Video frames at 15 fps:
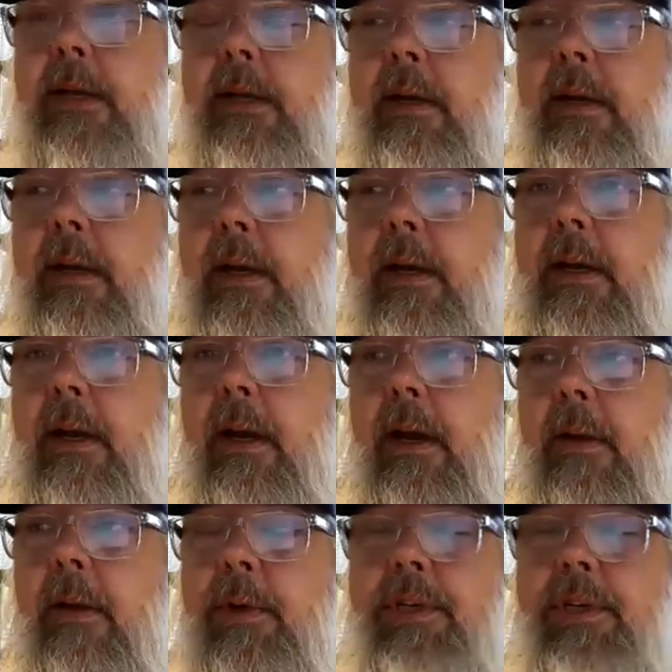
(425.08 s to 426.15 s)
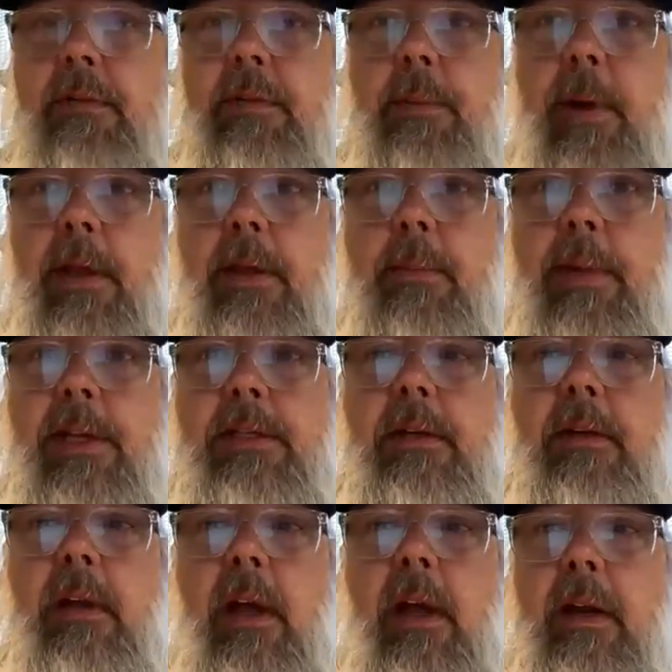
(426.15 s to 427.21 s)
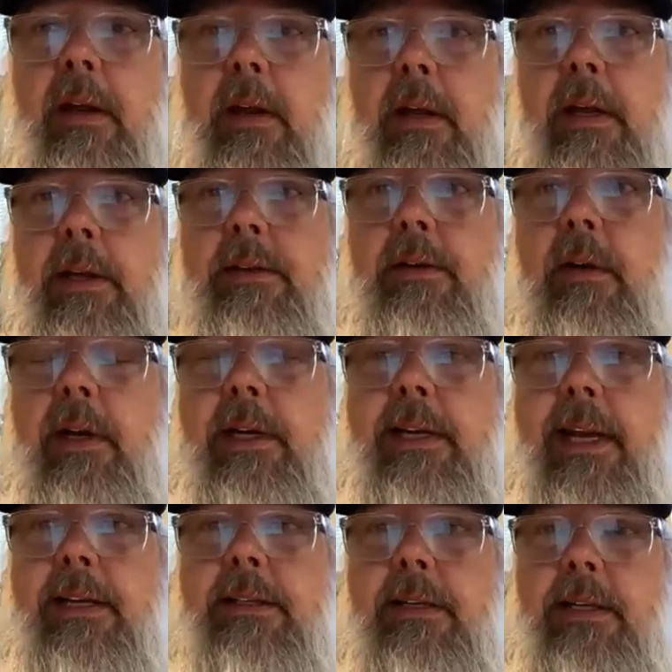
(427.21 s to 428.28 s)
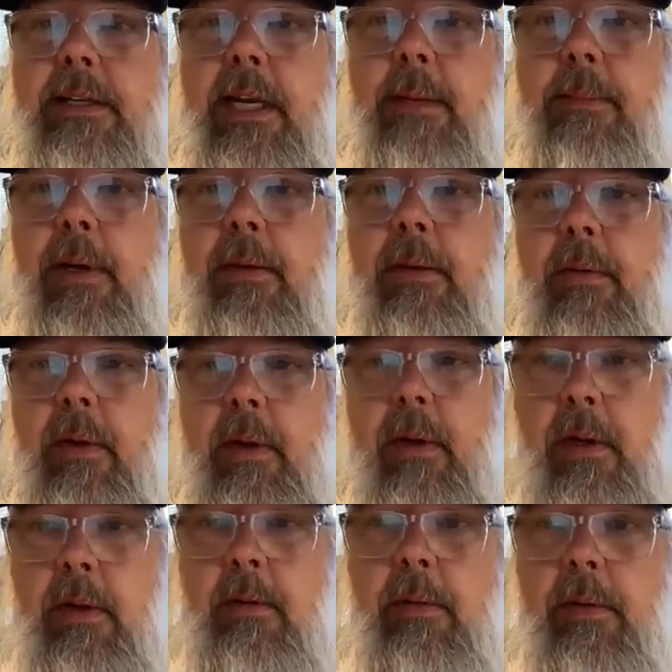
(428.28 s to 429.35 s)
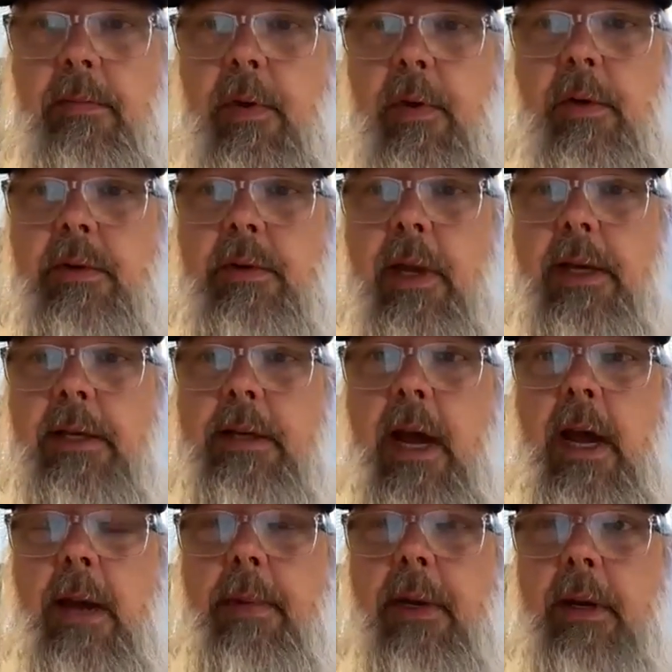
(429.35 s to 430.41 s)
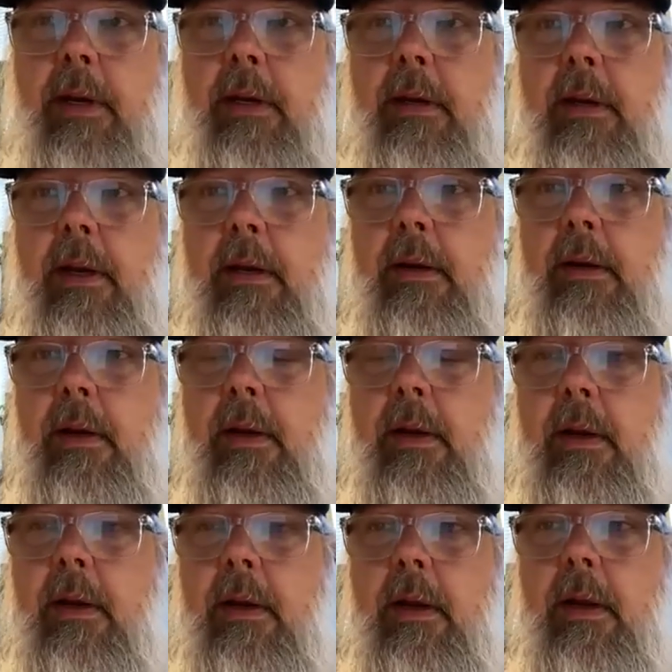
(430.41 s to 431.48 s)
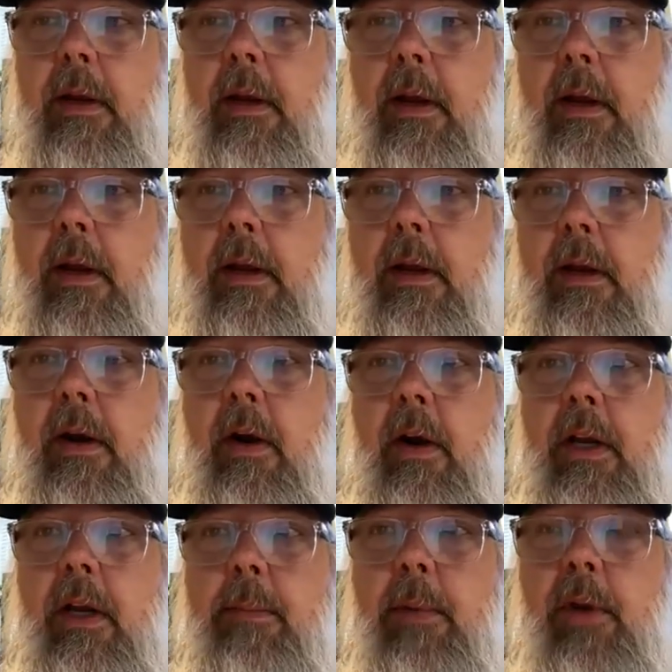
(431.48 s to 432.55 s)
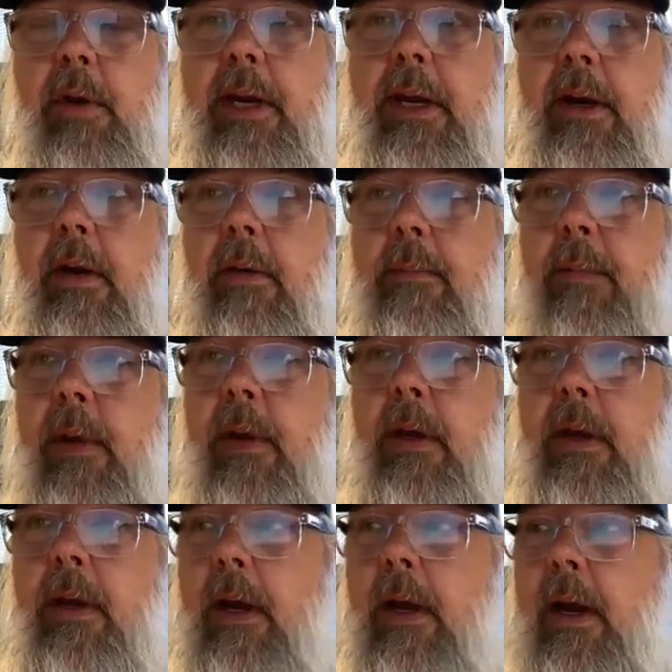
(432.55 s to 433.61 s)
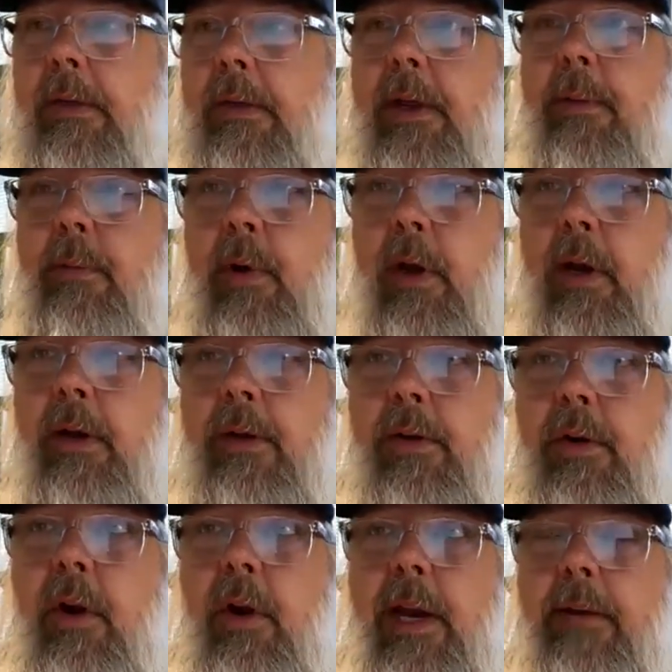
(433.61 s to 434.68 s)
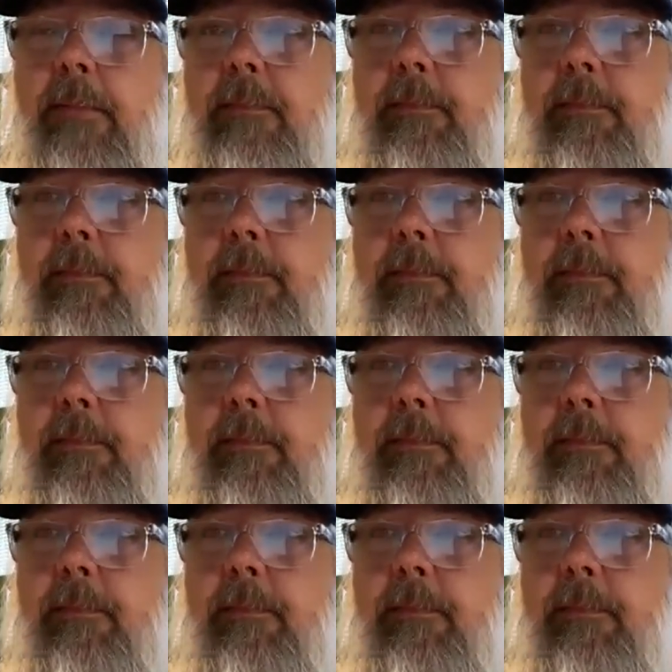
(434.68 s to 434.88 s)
again, I wish everybody the best of luck. It certainly takes a team, and with folks like Tom and our community here, I think we're going to do great.